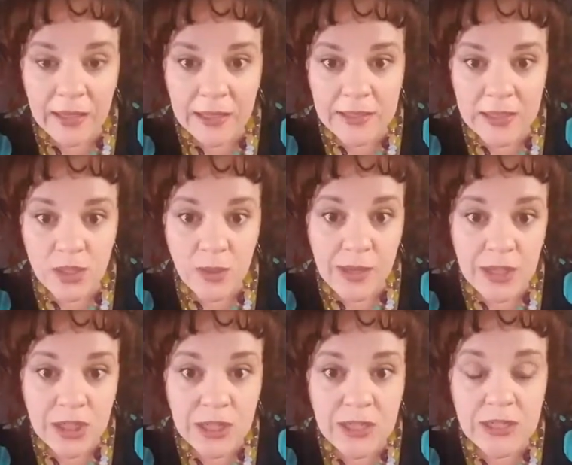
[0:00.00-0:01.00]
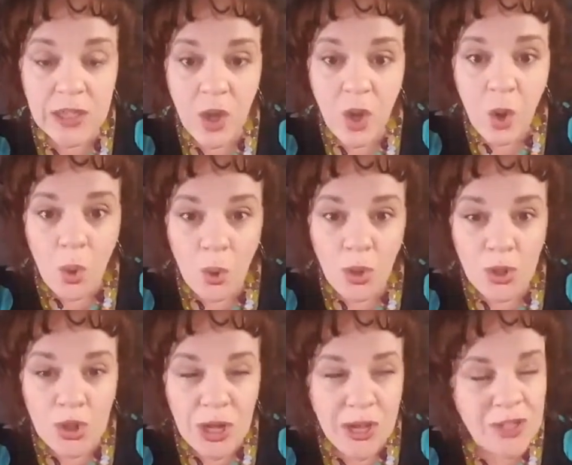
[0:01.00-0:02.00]
situations, or you
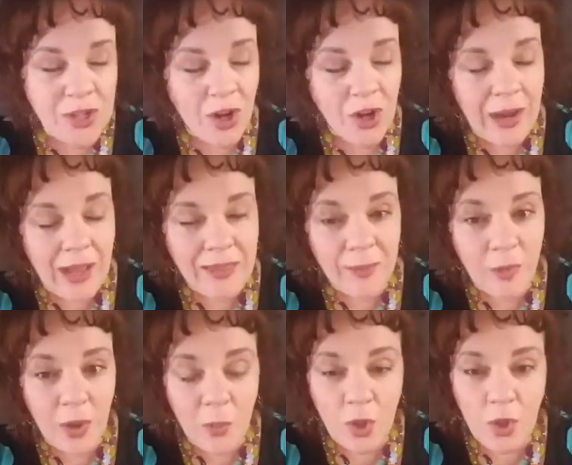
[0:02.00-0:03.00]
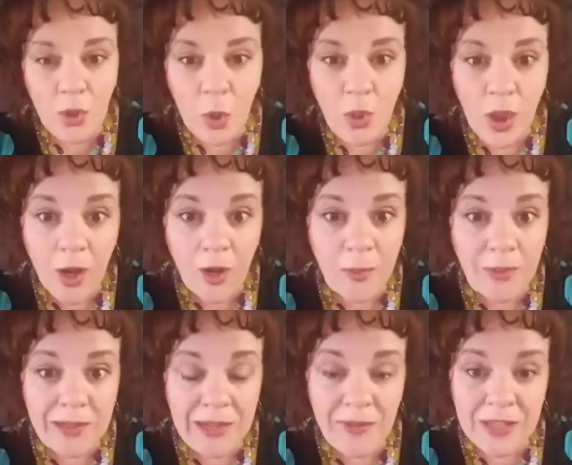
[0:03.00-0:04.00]
just are at the point where you no longer
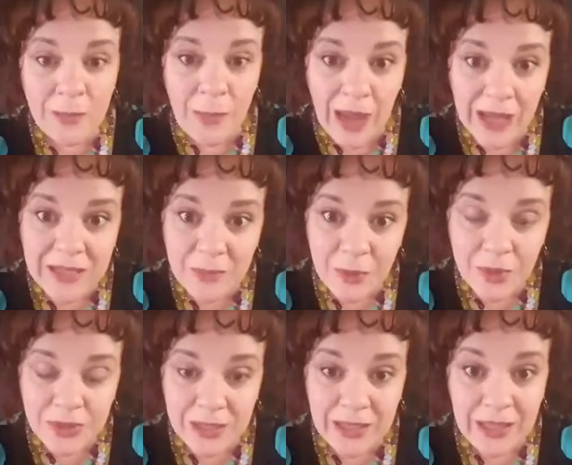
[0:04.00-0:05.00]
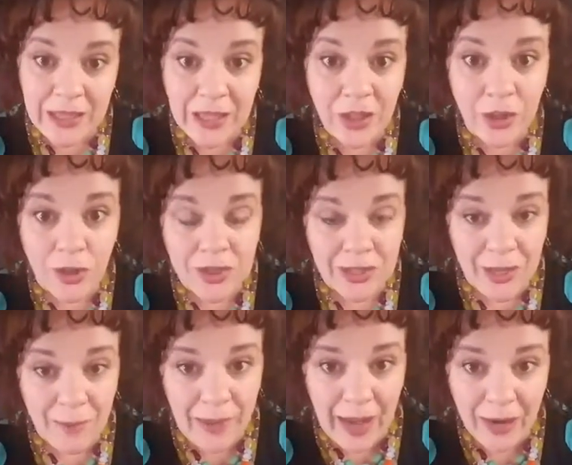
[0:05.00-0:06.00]
believe it's possible to heal or to
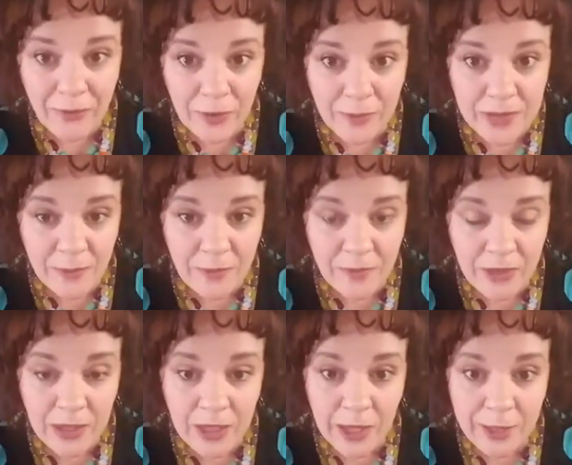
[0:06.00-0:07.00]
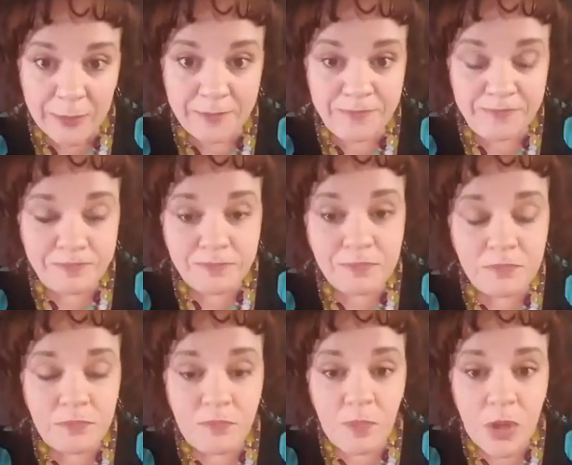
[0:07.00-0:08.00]
come back from some of the
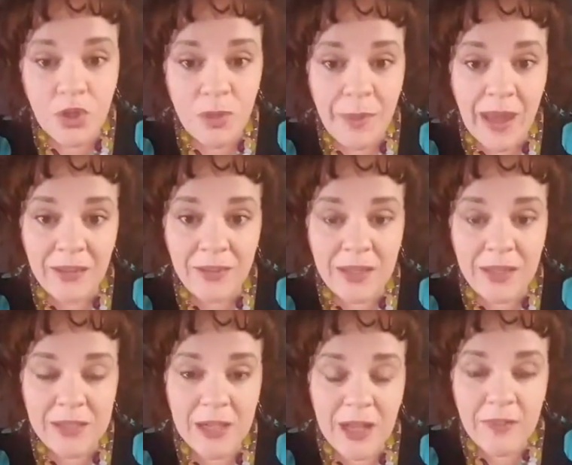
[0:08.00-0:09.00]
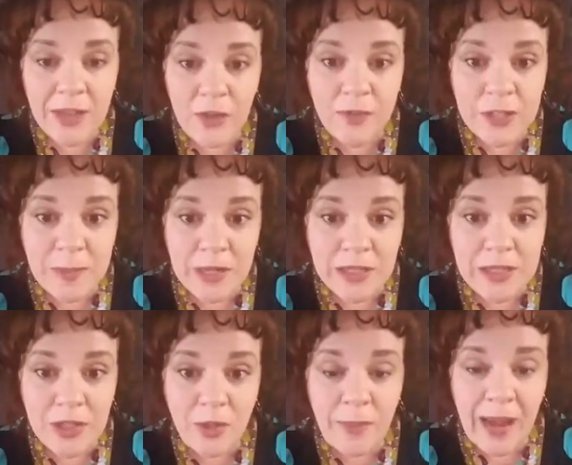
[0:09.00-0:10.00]
dramatic things that you've experienced in
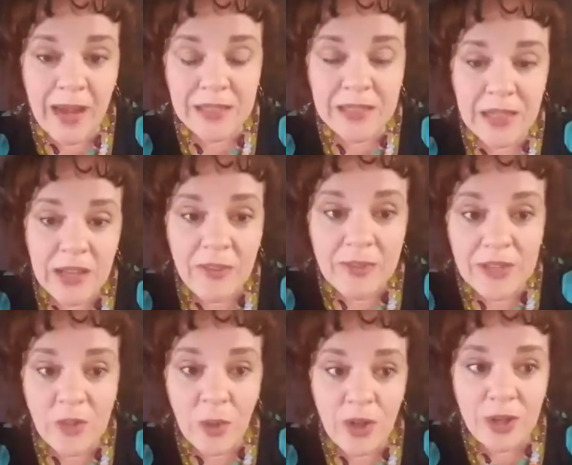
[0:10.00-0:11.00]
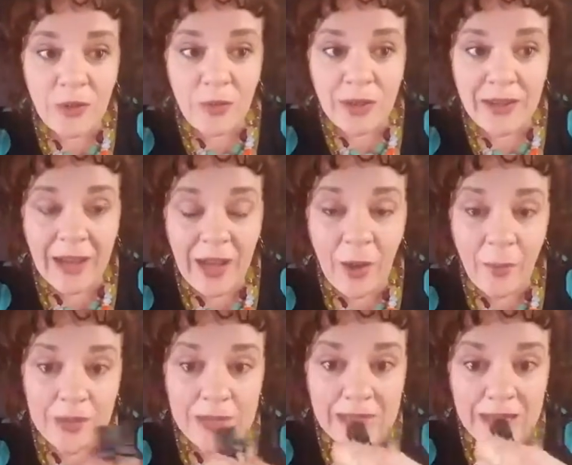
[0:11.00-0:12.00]
your past, this oil can really help when
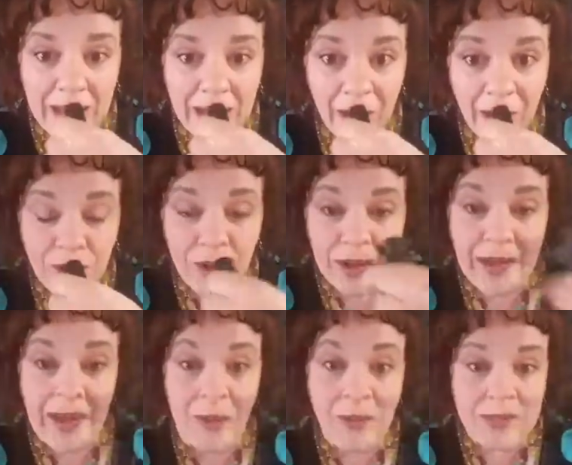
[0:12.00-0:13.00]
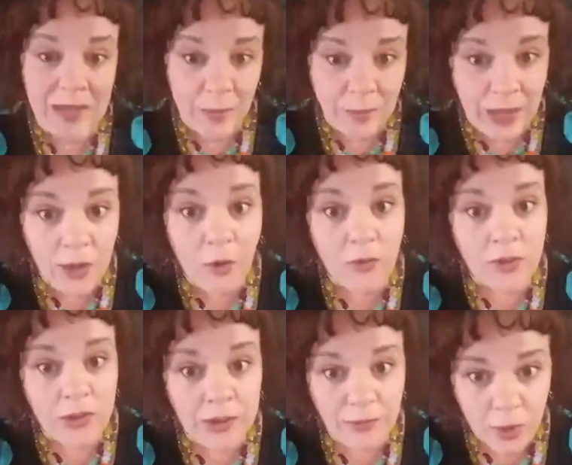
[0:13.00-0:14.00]
it's inhaled, and I would say applied over the
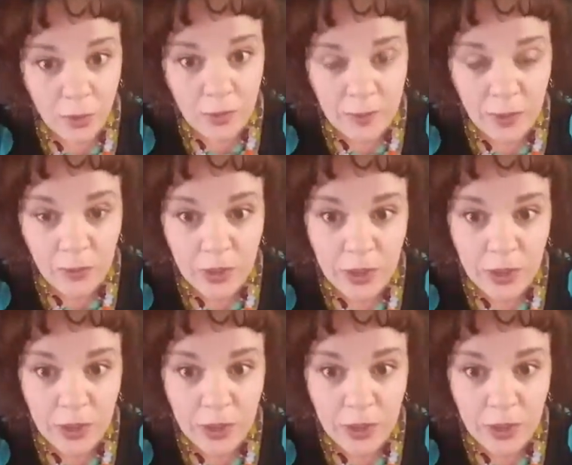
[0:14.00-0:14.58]
liver would be a really